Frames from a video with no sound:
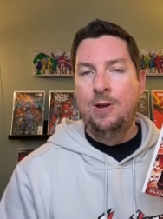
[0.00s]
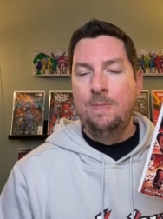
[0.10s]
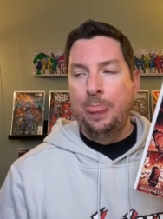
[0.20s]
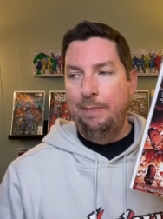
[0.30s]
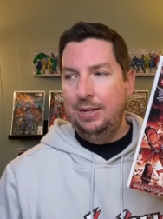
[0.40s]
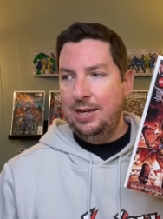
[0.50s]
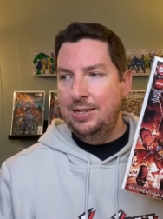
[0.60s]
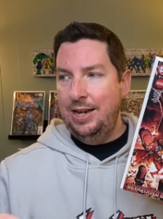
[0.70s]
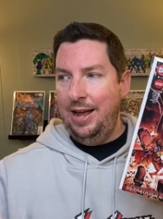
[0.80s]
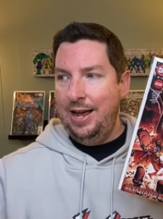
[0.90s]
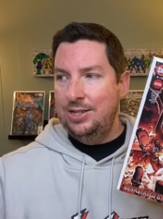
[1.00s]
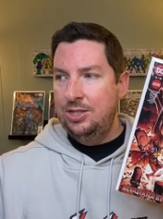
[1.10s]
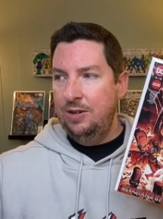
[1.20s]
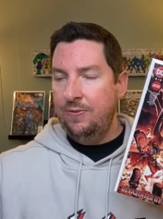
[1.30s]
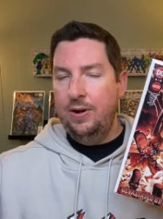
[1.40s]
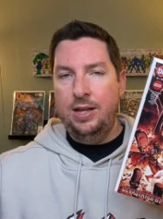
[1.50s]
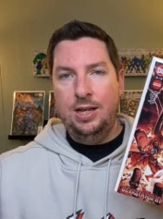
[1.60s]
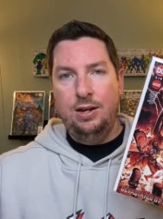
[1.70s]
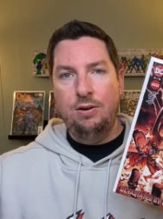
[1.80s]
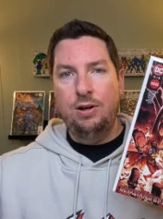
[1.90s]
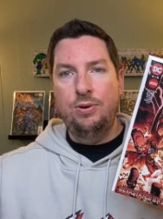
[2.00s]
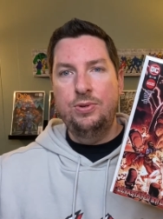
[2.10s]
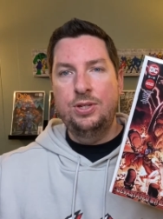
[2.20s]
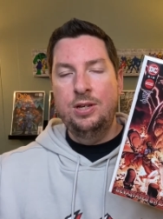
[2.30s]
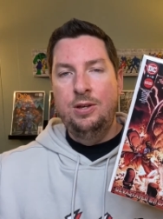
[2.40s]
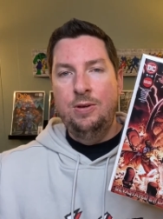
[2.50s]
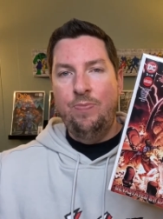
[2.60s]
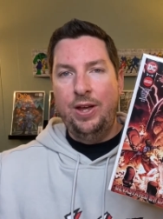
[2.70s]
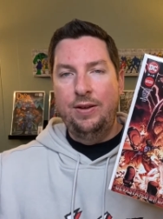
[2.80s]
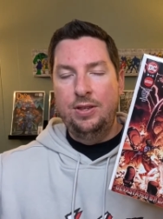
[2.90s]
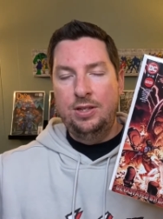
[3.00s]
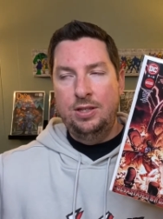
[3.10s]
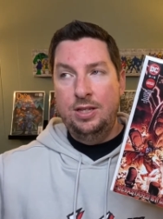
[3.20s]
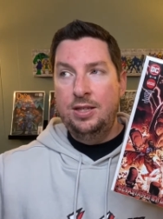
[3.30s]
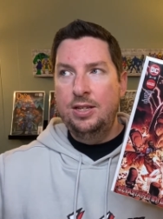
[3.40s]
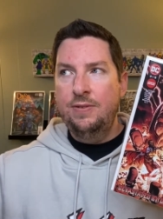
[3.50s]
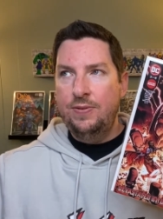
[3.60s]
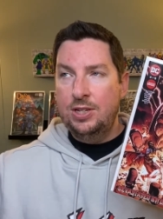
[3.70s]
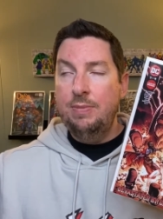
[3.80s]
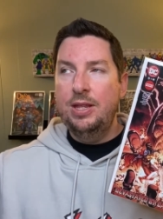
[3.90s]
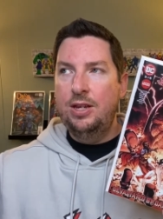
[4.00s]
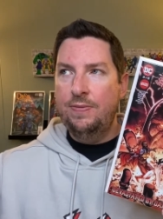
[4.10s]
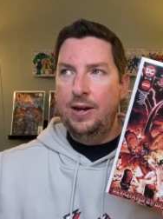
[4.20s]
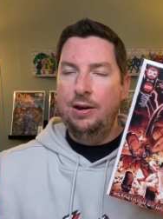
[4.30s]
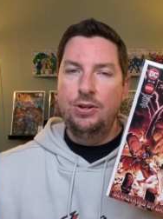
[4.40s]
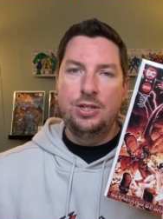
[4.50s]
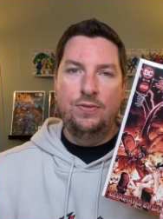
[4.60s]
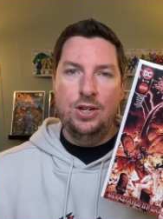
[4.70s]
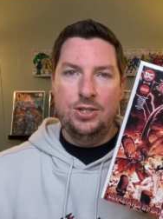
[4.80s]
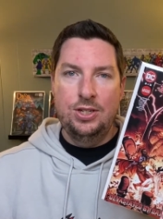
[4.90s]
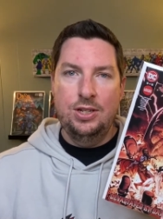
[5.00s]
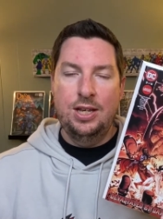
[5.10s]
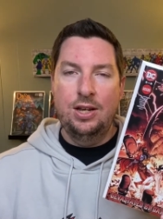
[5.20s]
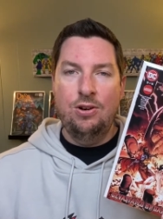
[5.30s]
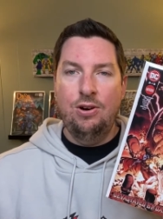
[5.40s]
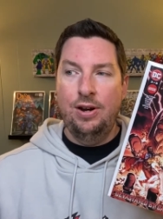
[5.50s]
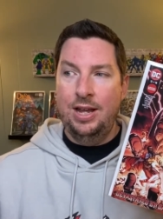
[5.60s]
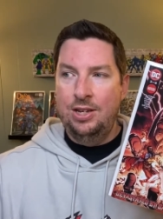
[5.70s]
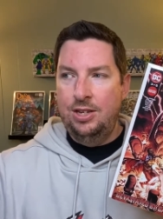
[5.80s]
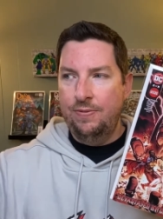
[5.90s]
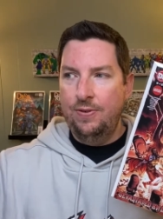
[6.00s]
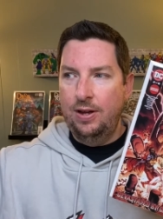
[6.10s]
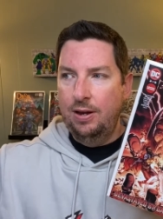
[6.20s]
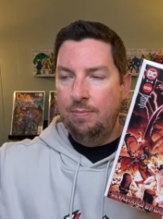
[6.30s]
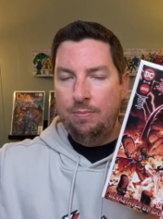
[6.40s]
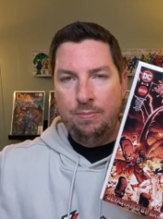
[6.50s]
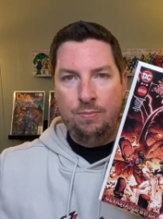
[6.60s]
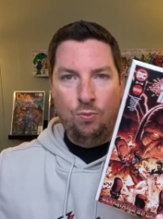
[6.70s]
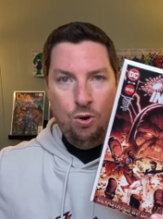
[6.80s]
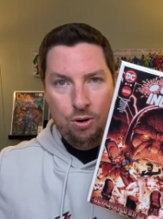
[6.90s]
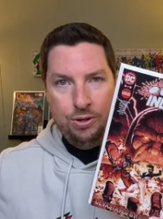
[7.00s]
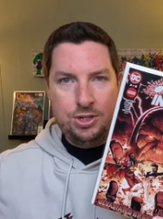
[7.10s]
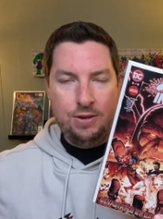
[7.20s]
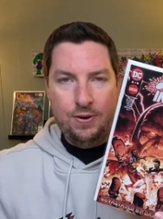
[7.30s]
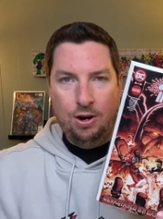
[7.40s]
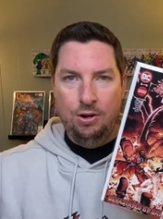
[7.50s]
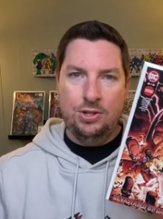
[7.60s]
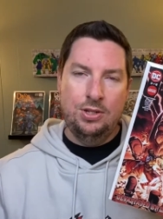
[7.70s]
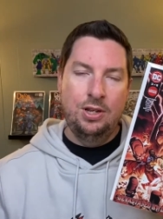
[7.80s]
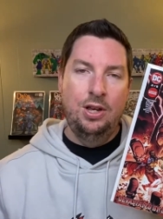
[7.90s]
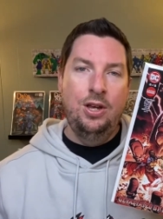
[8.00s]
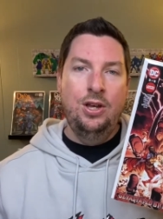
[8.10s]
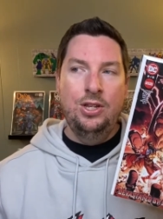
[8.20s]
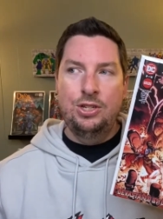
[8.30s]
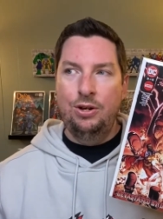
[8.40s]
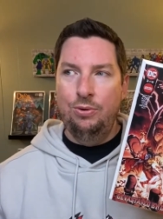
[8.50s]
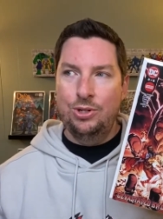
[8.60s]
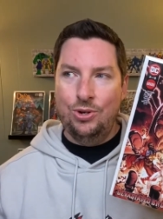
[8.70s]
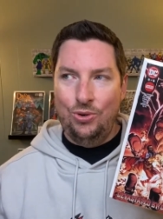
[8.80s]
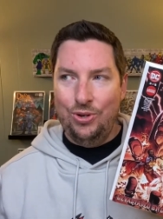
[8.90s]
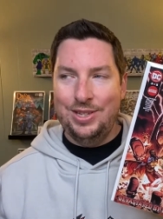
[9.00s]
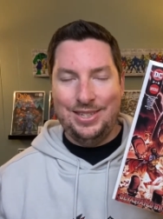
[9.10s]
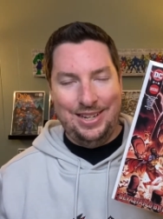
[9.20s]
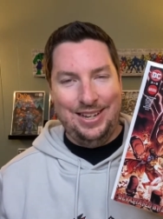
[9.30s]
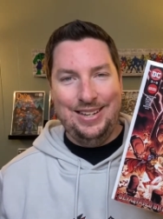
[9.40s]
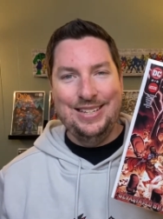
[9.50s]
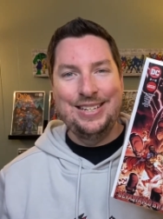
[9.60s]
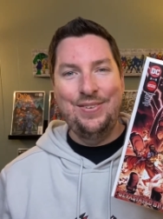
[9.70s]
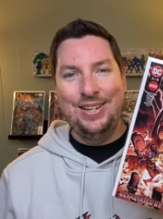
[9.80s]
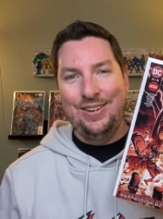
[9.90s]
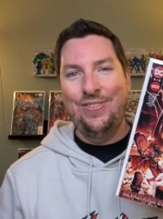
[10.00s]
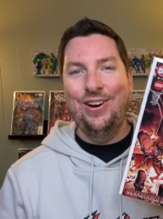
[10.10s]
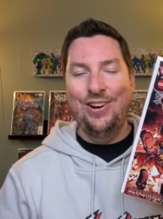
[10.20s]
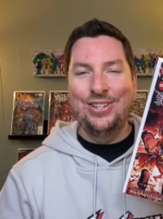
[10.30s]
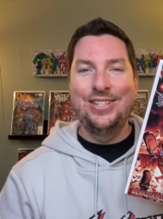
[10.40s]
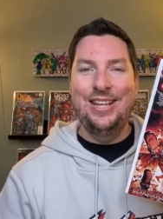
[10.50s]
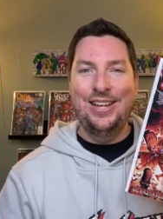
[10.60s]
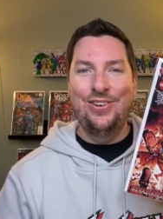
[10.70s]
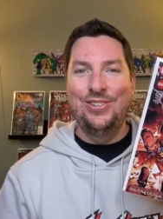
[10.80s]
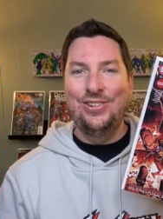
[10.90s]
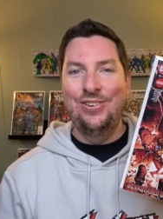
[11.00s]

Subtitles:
because it has different heroes. Some of the different heroes of Justice League Incarnate in different worlds, different Earths. So it was cool to see some of the different Earths that they go to.